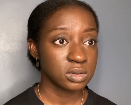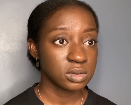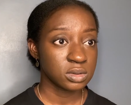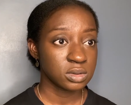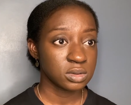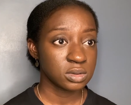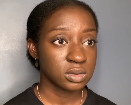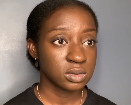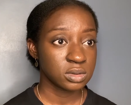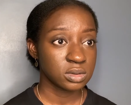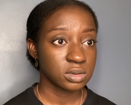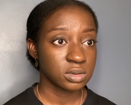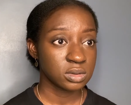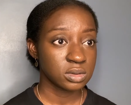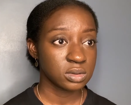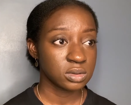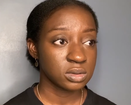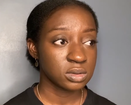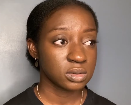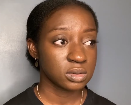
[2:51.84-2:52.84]

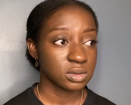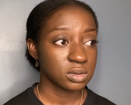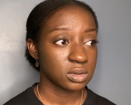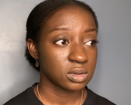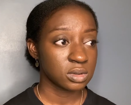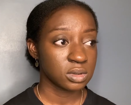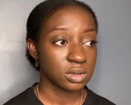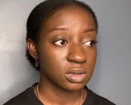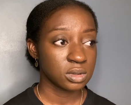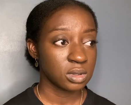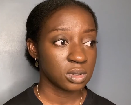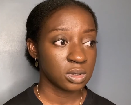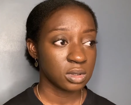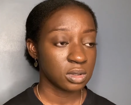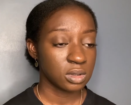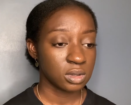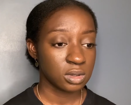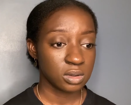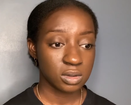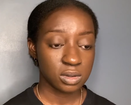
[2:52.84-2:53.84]

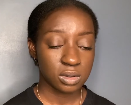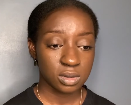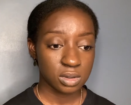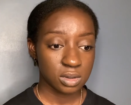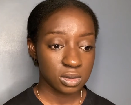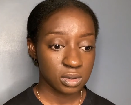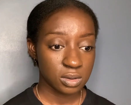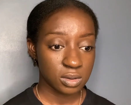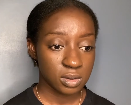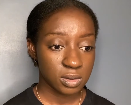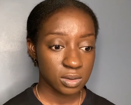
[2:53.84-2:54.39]
(silence)